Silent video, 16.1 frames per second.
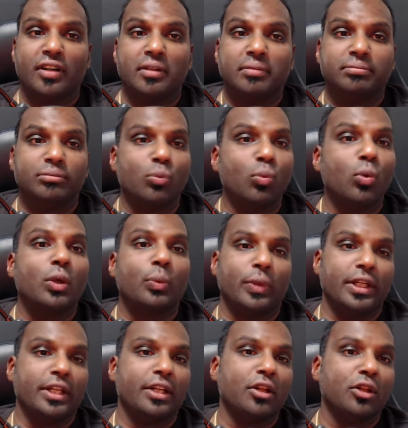what we
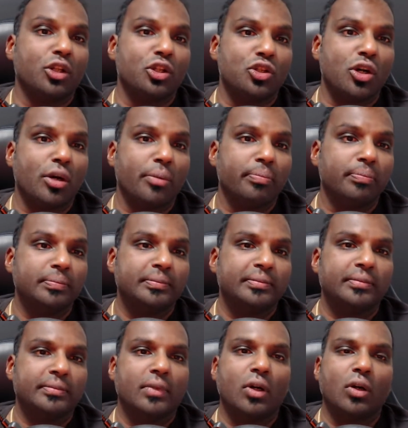did on the job,
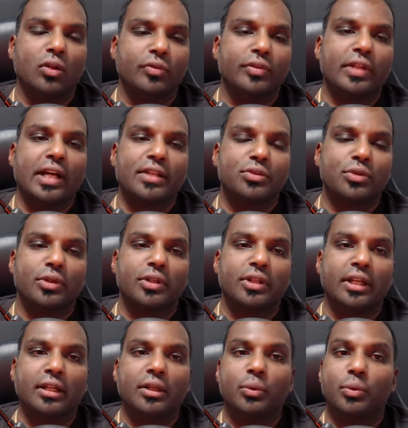all of that sort of
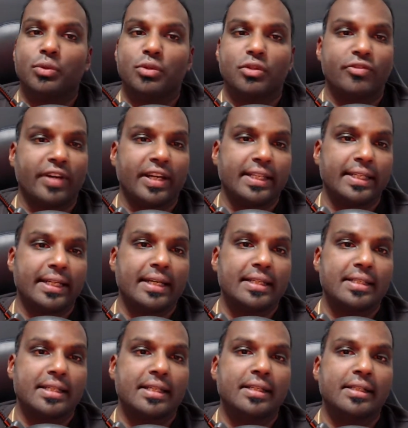thing, which was
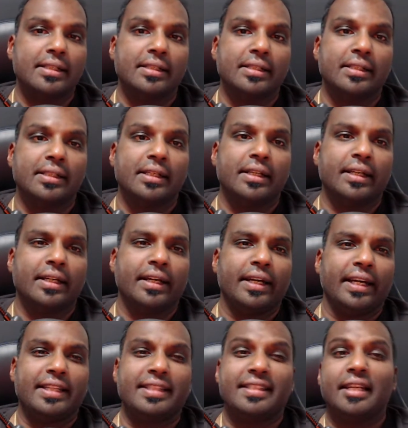fantastic.
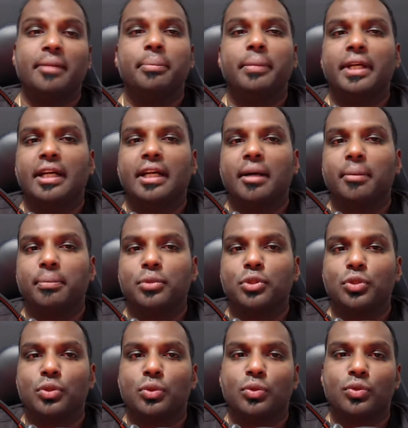It set me up
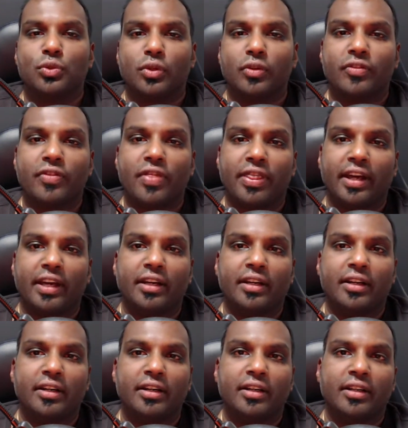to sort of
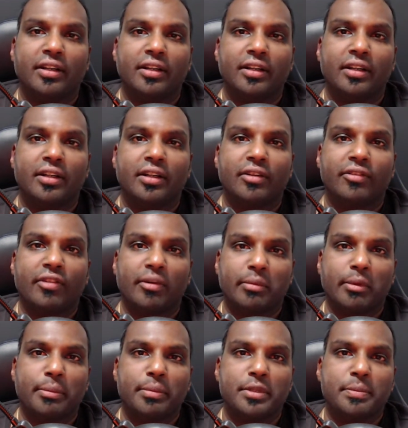think from
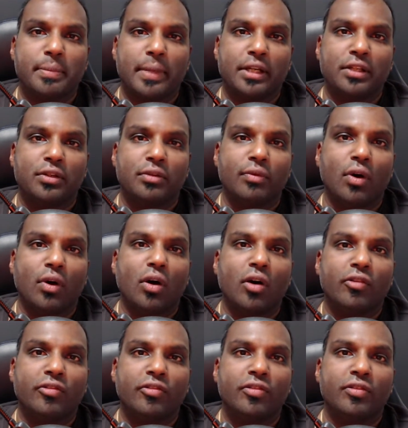the perspective
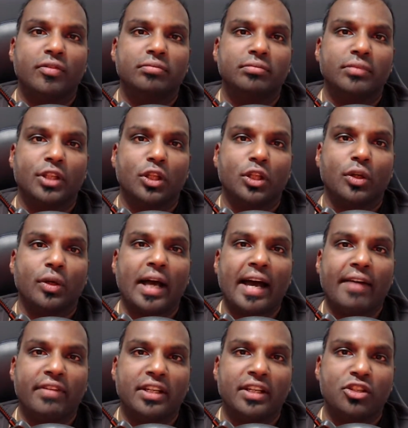of,
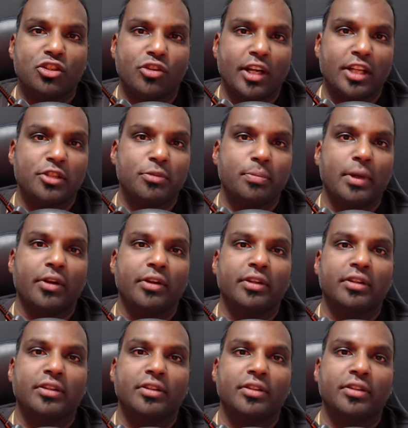having transparent